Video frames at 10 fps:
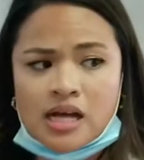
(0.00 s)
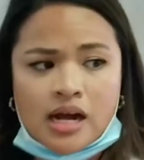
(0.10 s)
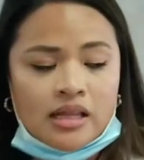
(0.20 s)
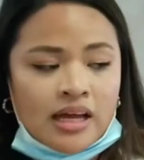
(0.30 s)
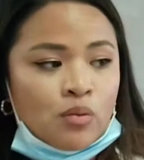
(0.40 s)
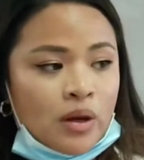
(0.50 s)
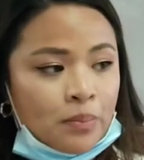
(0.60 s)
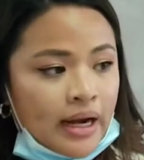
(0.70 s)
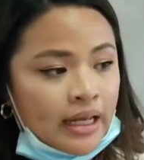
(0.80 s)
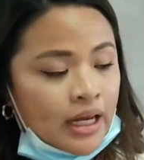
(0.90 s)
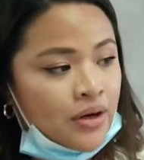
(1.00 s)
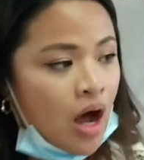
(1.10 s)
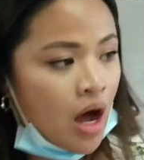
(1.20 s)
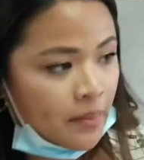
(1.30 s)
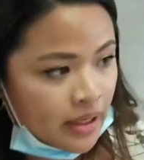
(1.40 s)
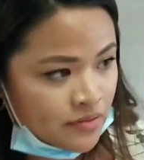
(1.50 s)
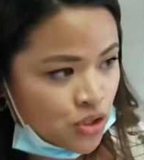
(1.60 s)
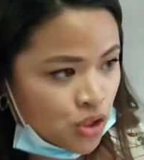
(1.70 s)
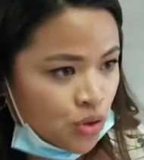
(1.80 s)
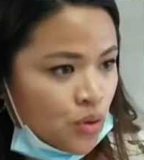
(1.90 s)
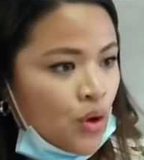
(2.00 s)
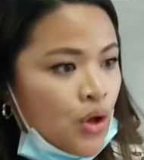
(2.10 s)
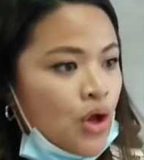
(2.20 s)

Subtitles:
kind of like what predicate nominatives do,